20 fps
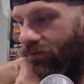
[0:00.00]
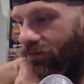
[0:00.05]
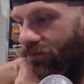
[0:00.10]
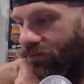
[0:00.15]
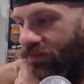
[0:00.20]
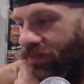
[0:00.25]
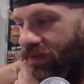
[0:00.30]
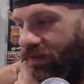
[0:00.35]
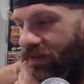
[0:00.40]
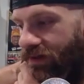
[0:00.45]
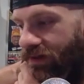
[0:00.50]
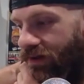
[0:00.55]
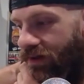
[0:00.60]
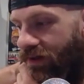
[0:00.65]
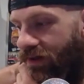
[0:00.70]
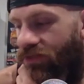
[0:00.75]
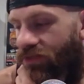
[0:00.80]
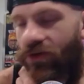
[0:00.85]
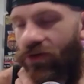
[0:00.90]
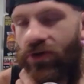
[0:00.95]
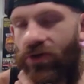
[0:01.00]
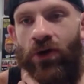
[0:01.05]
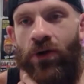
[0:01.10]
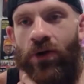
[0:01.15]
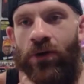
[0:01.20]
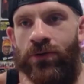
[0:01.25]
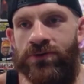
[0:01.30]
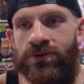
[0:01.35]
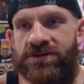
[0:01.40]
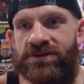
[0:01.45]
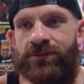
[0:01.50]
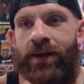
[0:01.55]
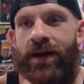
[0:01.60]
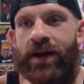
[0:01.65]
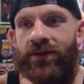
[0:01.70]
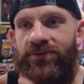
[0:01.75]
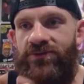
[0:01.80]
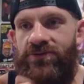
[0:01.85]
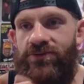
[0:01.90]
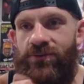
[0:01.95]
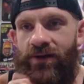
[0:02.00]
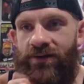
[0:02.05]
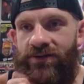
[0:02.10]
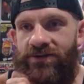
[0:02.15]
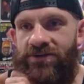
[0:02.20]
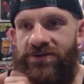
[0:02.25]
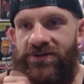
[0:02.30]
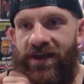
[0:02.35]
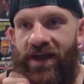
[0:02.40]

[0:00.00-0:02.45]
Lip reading: the girl who smiled too much